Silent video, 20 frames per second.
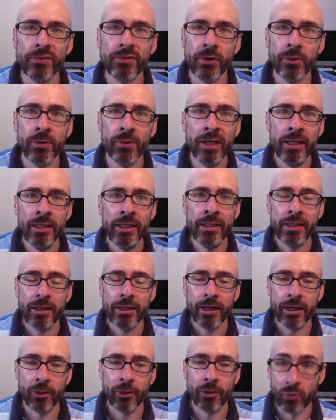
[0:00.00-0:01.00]
So
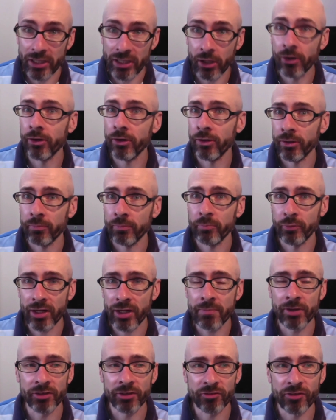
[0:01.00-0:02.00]
we are
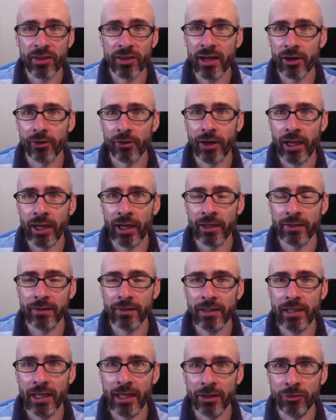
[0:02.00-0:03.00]
pretty much there
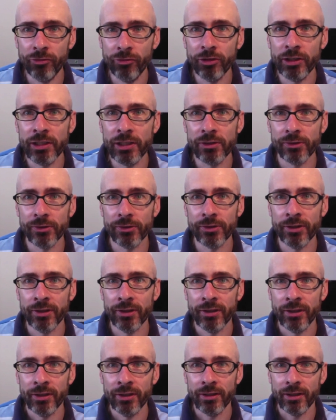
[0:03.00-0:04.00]
at the engineered